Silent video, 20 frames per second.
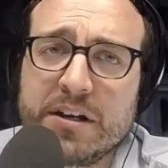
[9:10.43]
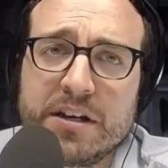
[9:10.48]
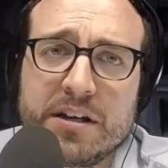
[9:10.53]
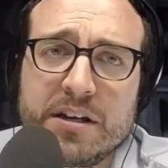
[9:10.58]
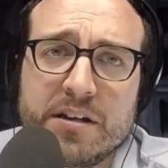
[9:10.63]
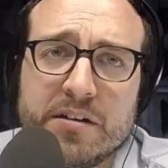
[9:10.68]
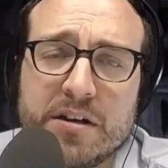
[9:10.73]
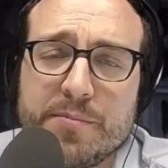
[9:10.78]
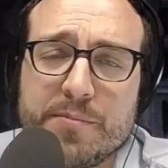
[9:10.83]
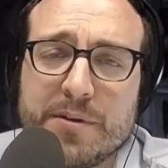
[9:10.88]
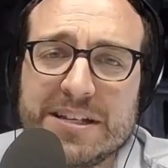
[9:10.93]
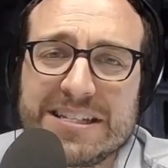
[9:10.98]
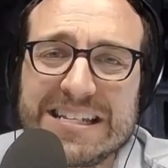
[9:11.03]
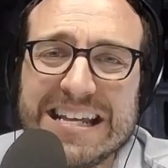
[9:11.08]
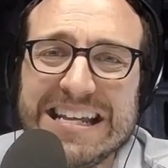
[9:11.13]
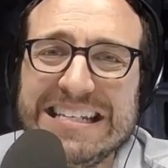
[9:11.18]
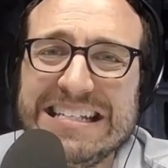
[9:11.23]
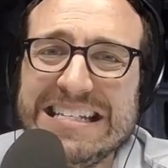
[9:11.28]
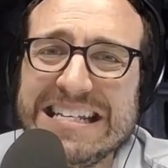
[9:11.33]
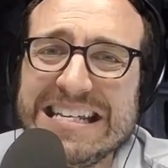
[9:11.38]
to hear anybody say
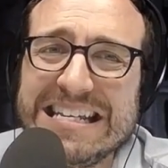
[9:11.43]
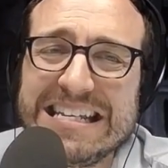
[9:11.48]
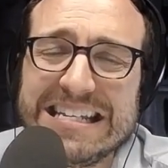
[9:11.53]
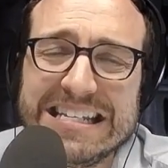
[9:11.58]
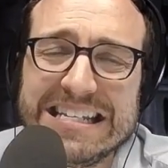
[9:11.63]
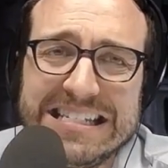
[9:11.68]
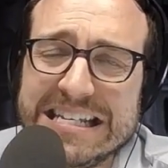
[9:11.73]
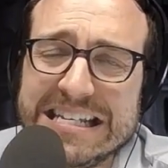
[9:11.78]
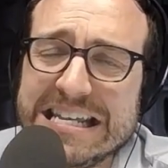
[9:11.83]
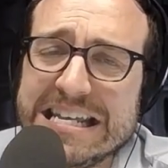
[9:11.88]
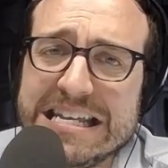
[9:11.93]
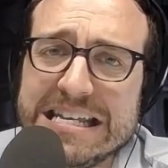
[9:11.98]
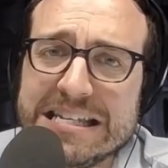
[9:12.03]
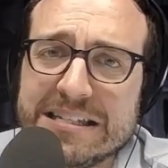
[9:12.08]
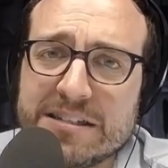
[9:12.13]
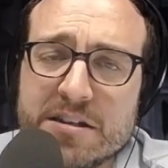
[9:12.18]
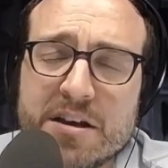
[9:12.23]
D's.